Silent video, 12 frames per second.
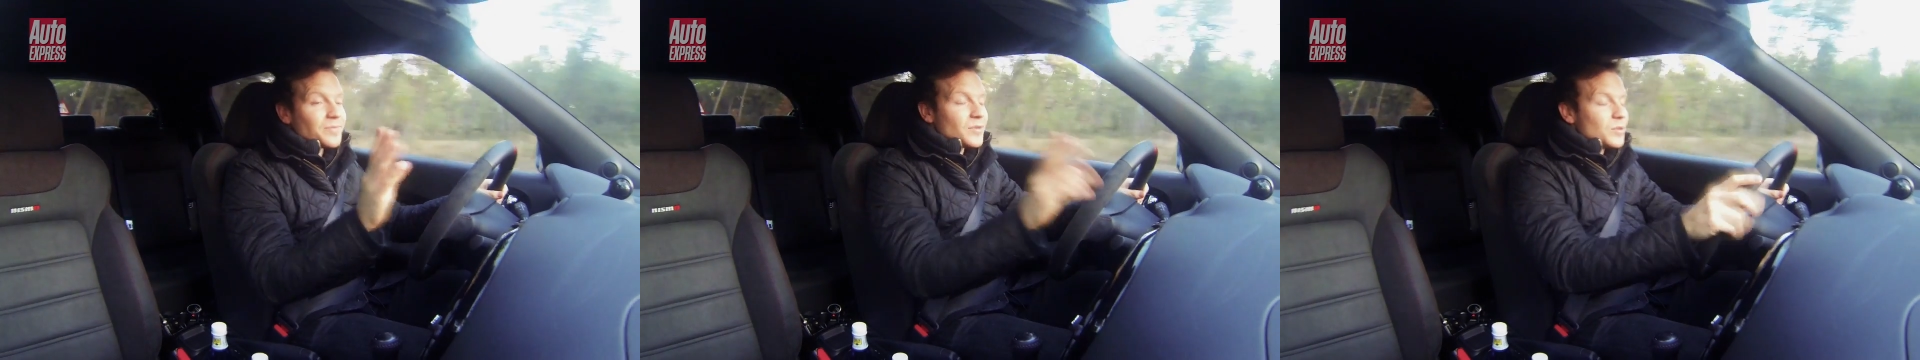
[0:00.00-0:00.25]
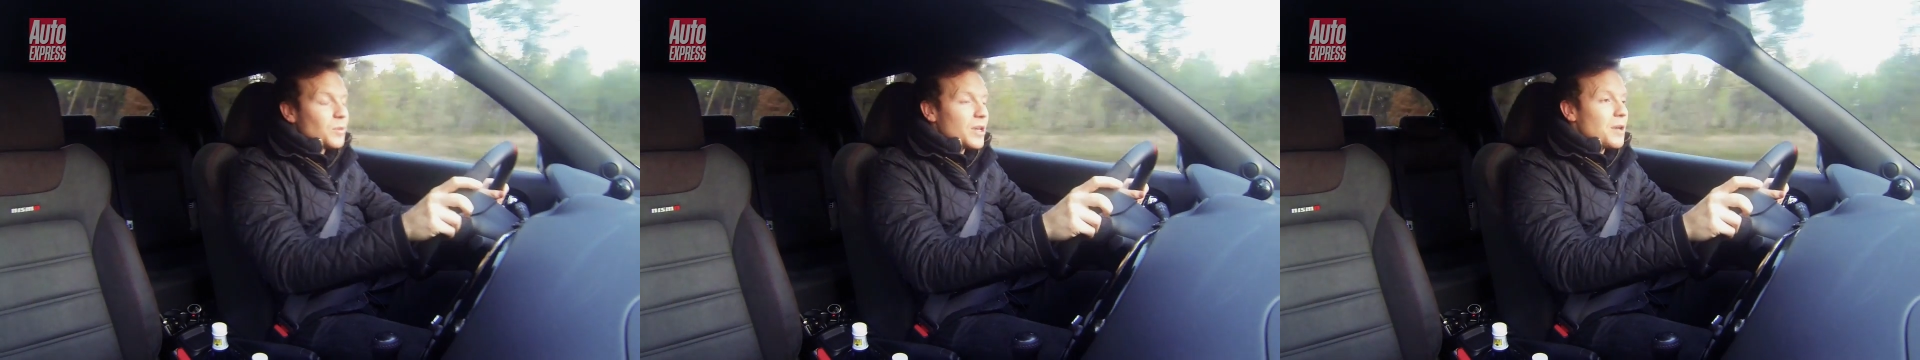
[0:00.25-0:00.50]

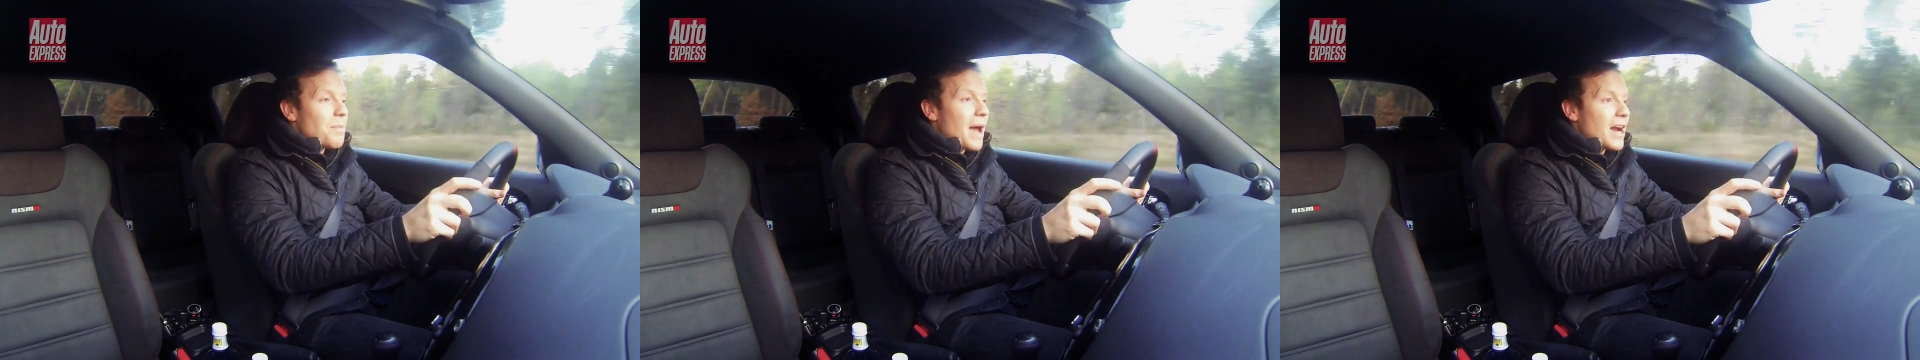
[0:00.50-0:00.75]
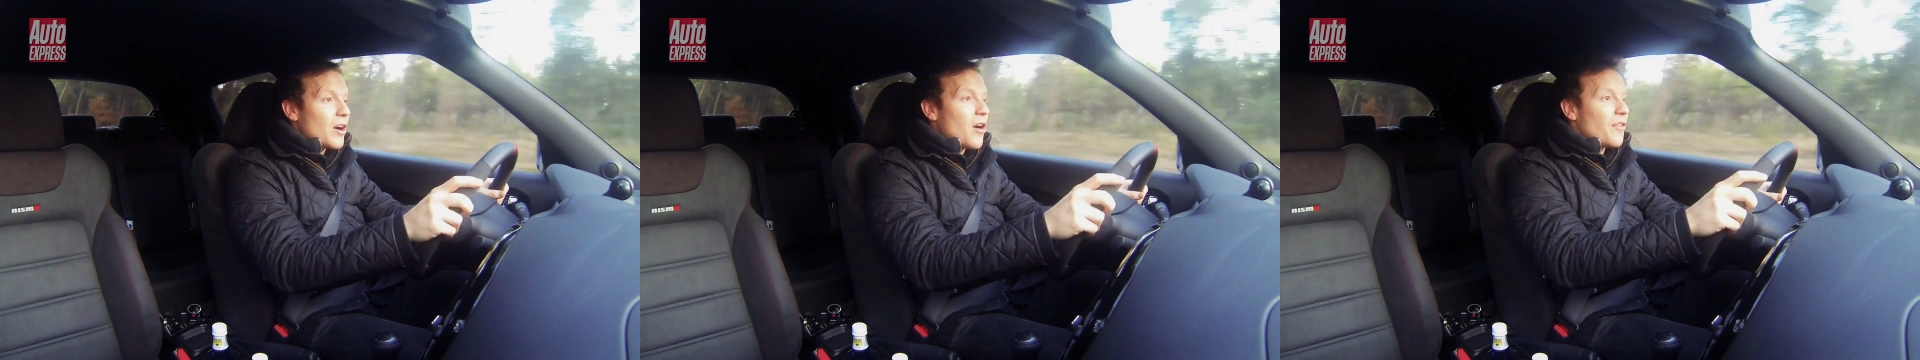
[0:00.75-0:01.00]
when you back
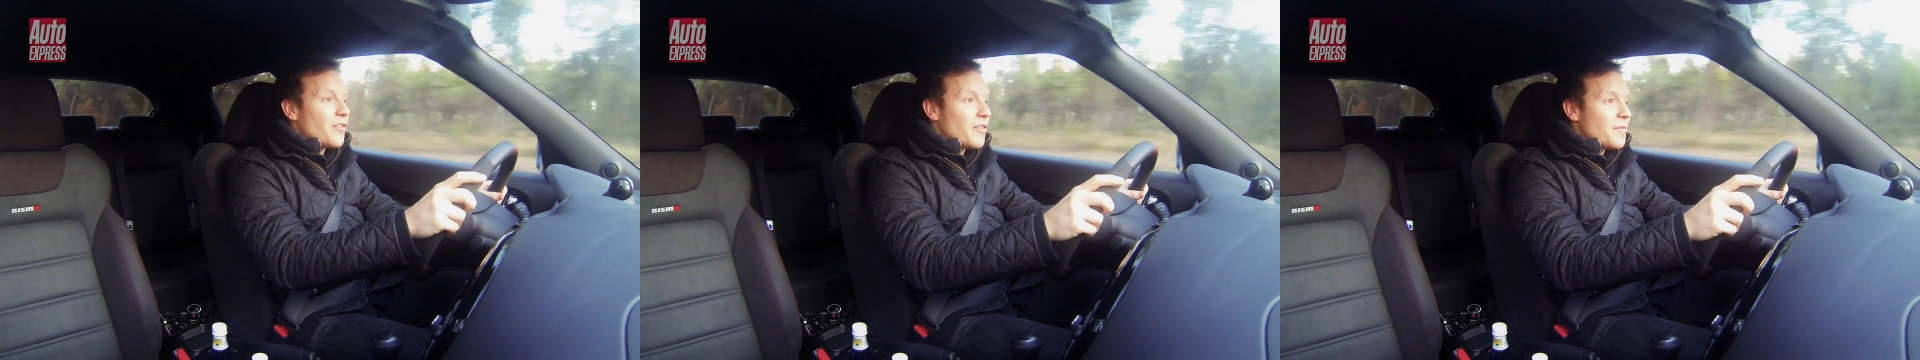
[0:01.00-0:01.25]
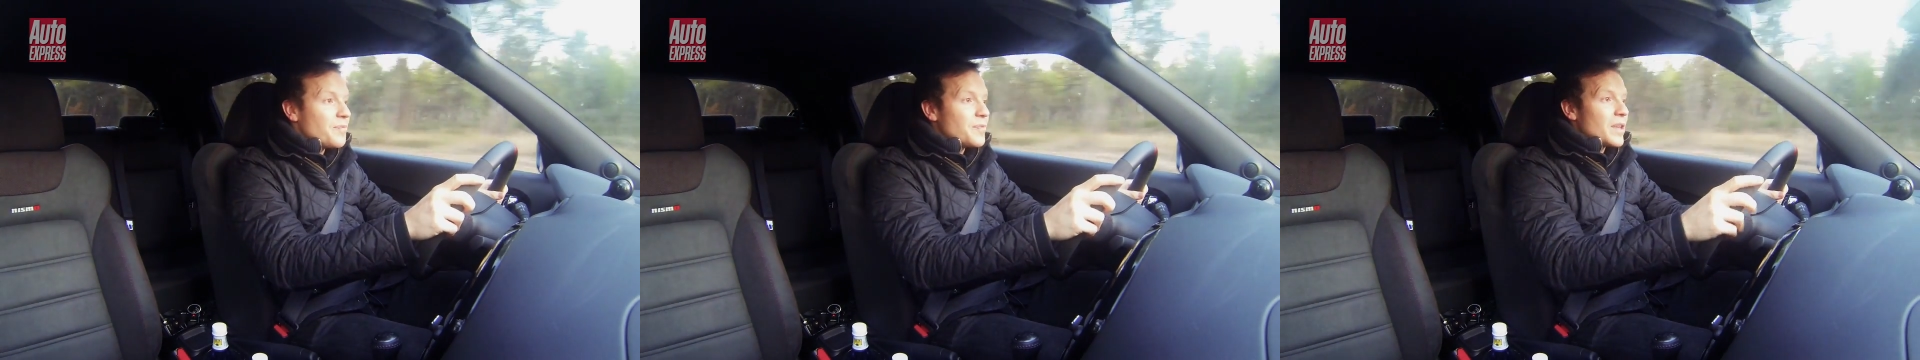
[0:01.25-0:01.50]
off,
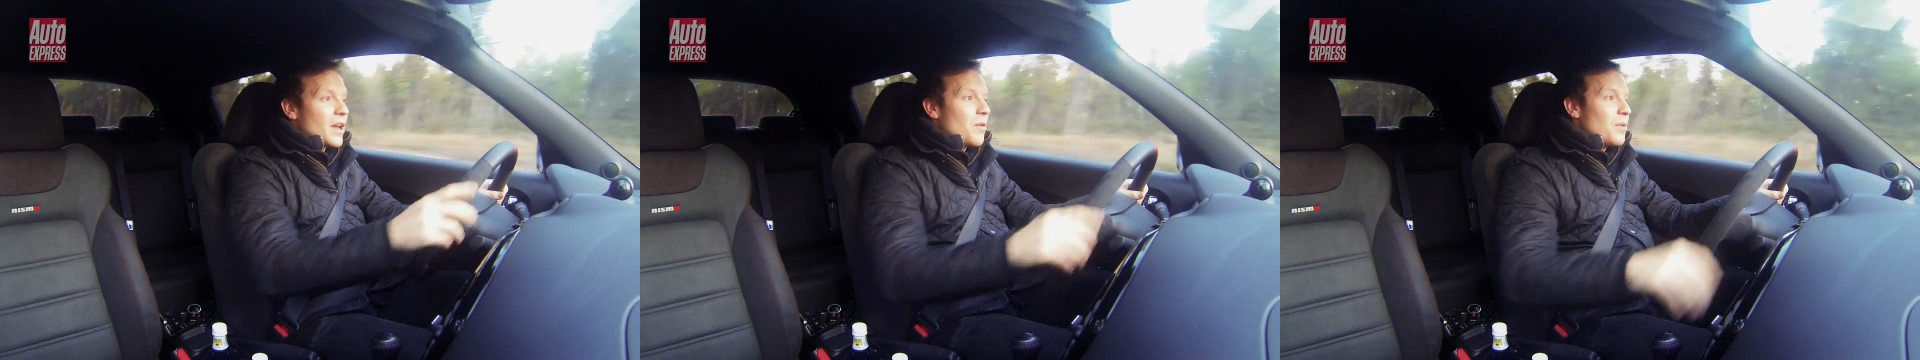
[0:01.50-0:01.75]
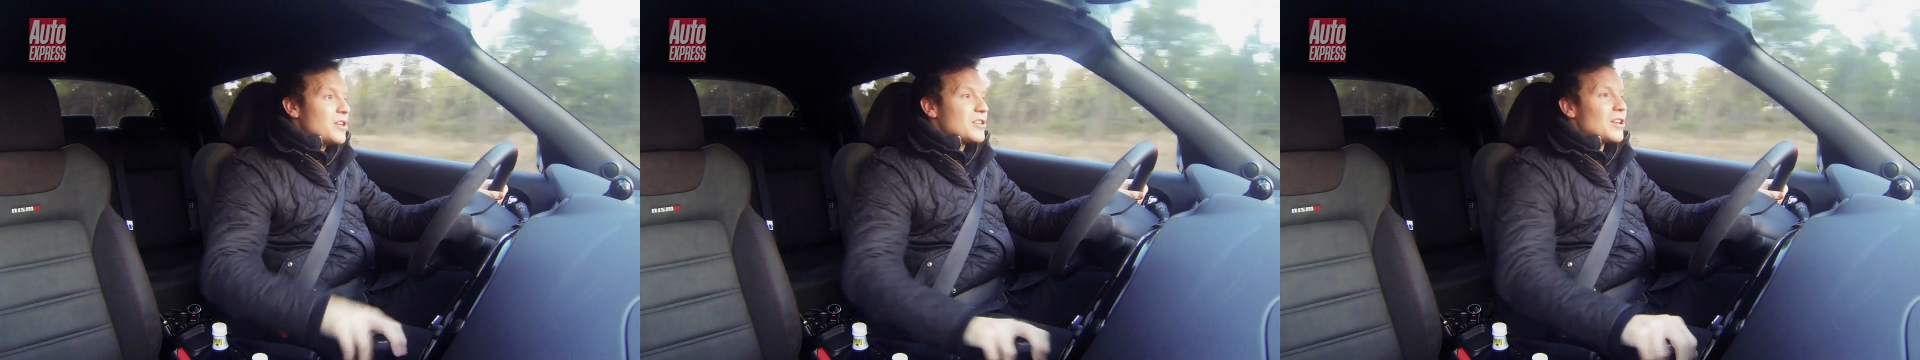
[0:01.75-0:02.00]
when
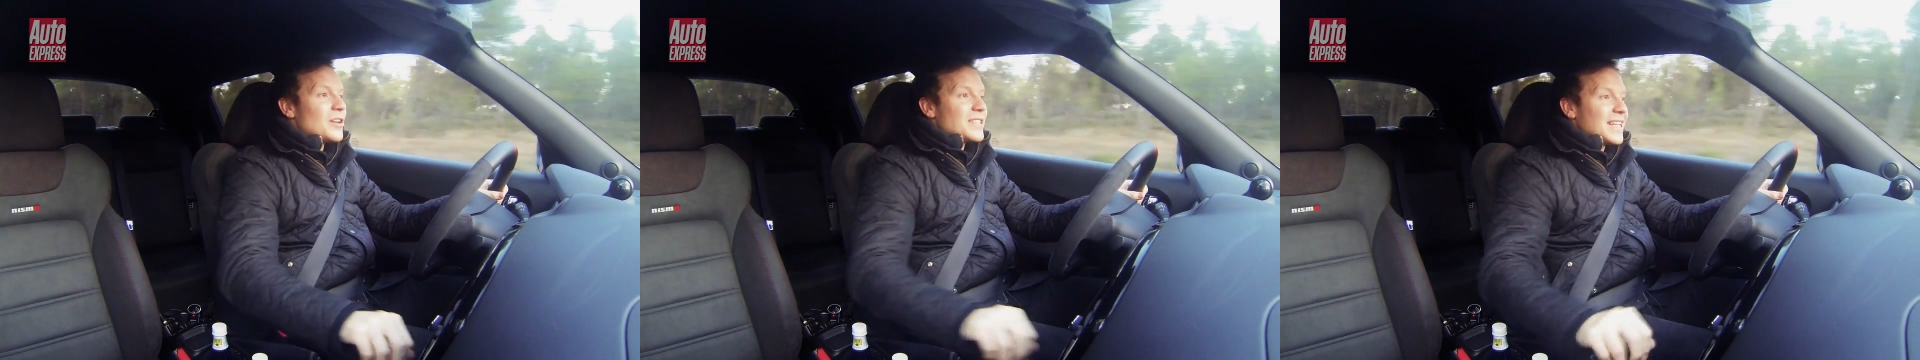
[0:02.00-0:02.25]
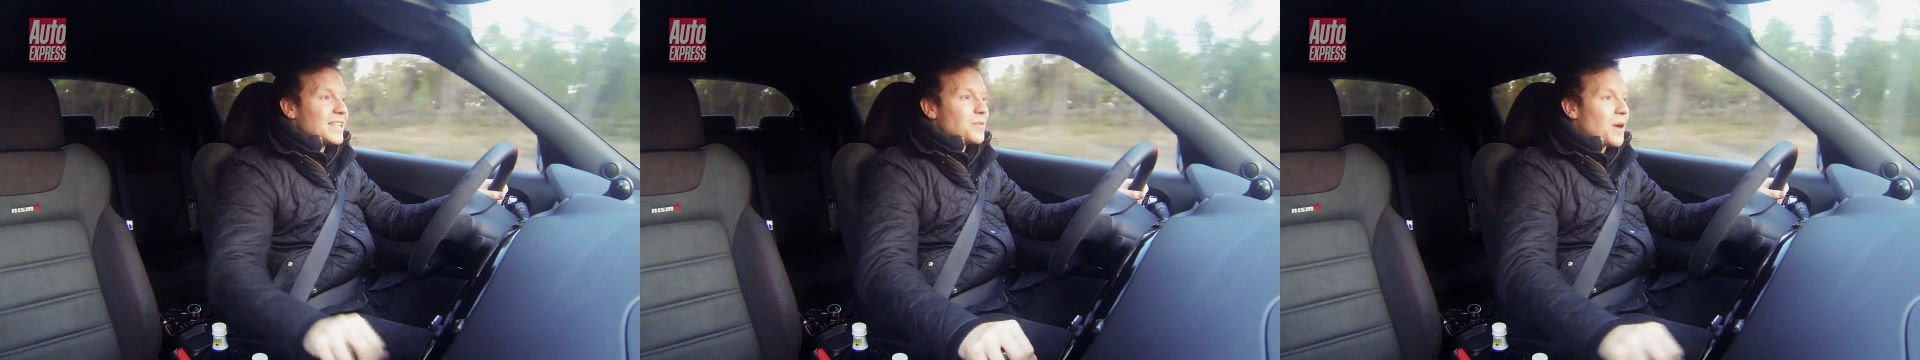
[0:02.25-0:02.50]
you slot it
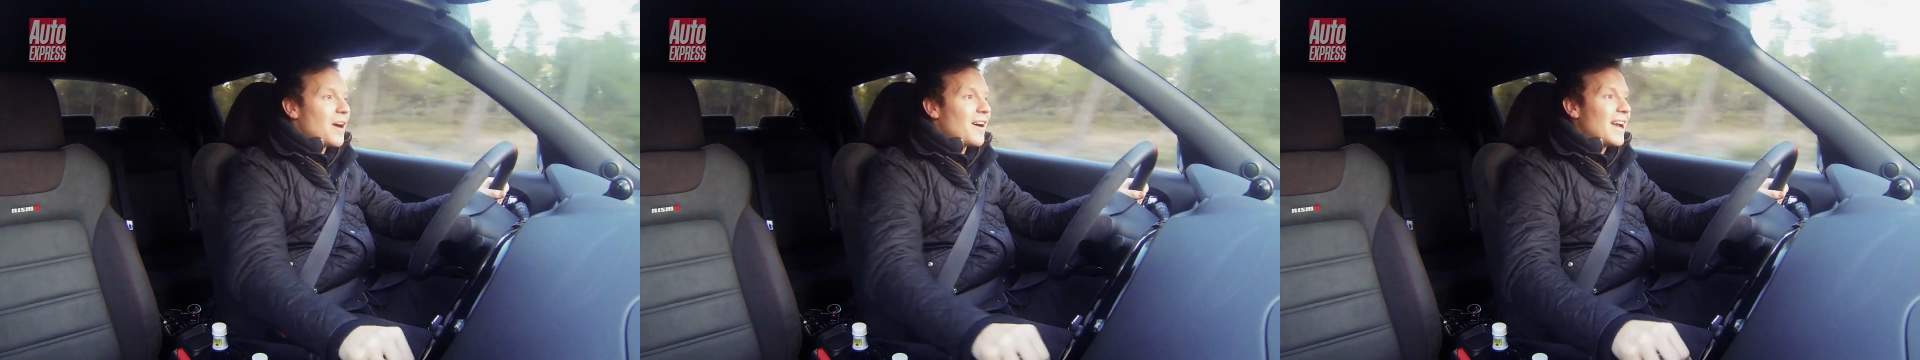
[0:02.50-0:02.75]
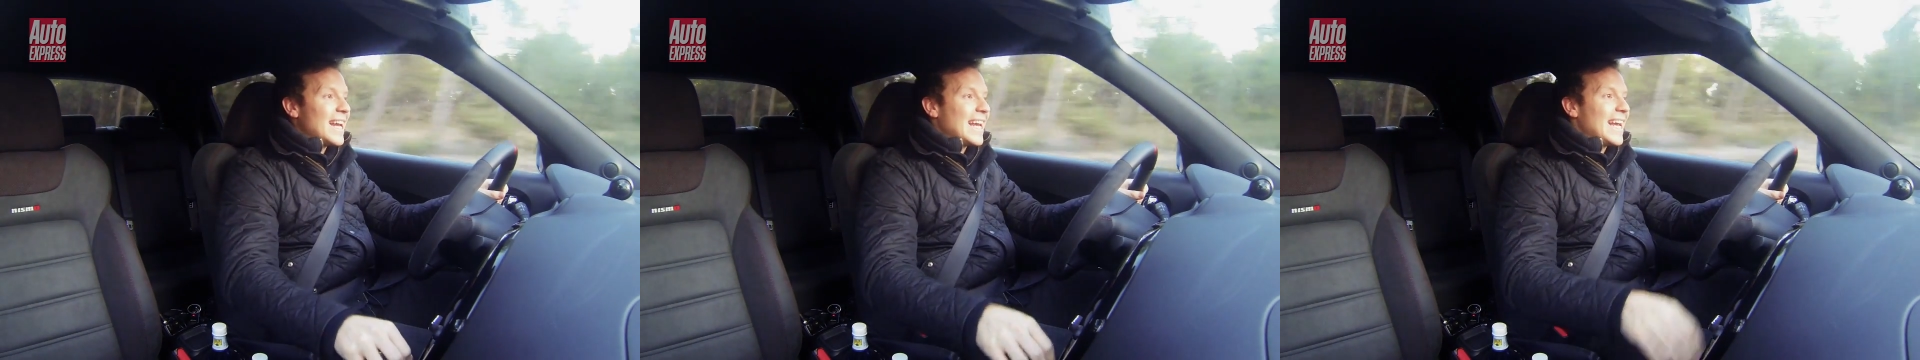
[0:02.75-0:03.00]
into a higher
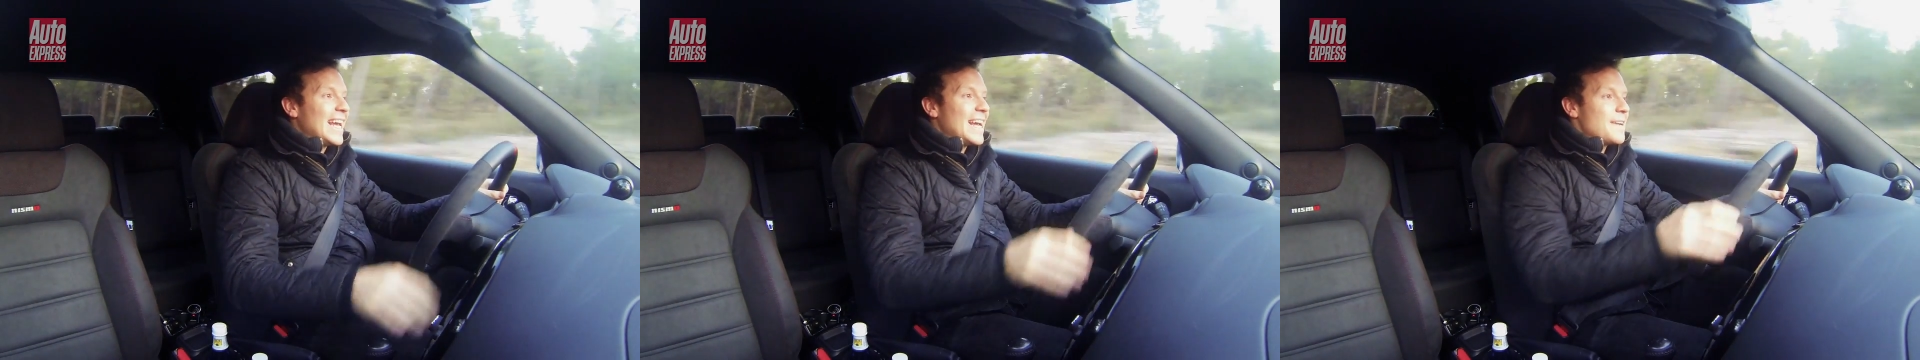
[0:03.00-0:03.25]
gear